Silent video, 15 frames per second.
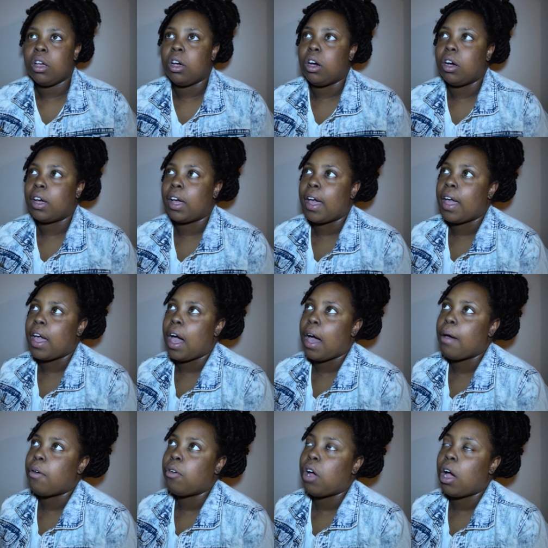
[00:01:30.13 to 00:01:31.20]
okay,
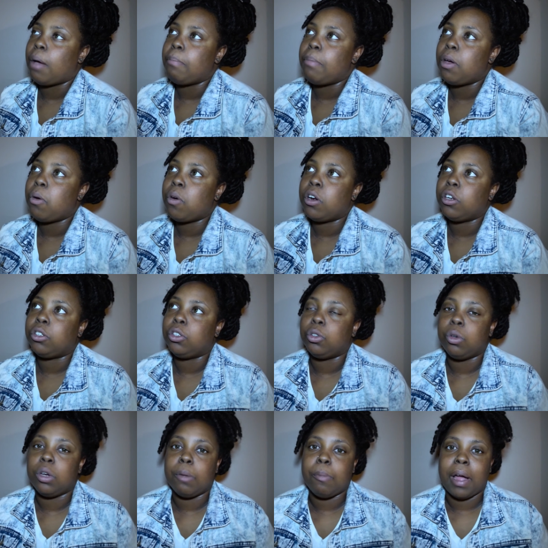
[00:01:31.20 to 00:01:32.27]
I, I've been wanting to
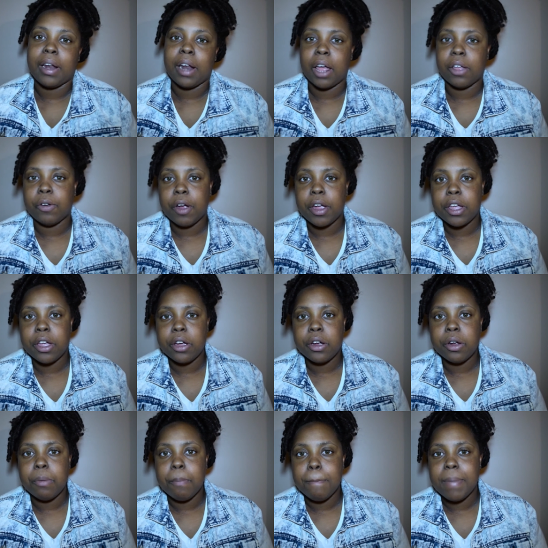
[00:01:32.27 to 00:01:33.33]
do it my ninth grade
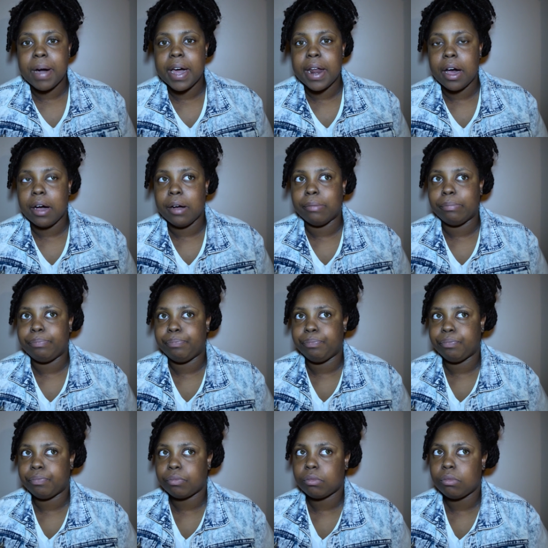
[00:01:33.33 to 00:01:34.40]
year, but um,
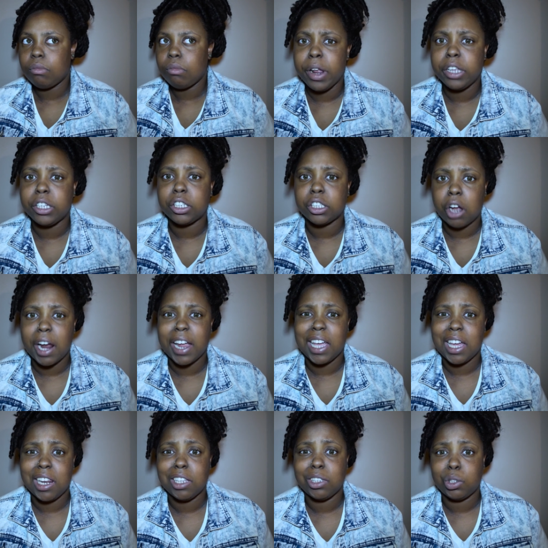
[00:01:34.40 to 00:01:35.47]
really started
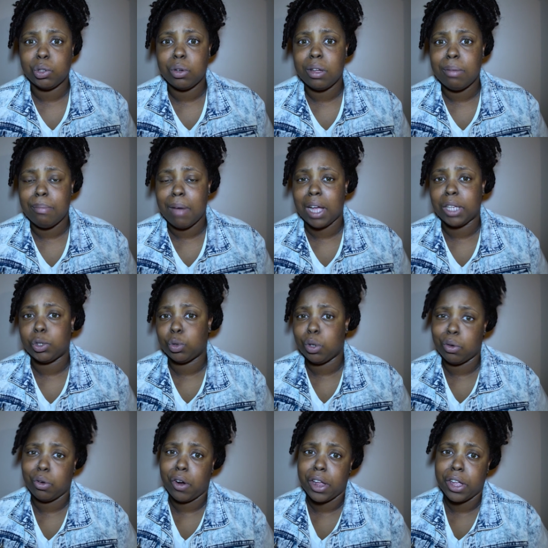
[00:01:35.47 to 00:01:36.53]
getting into it my
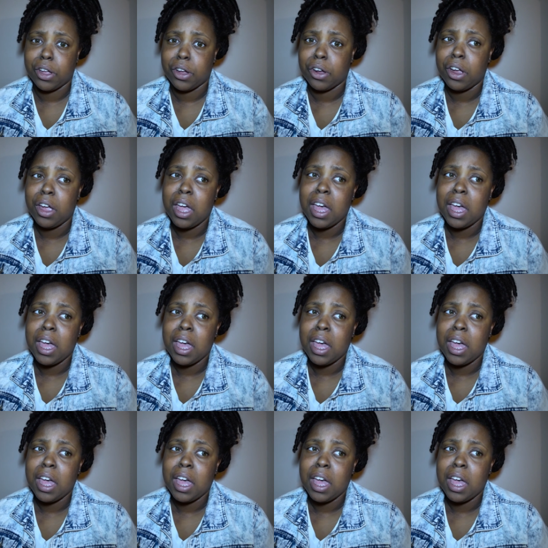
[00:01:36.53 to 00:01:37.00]
12th grade year.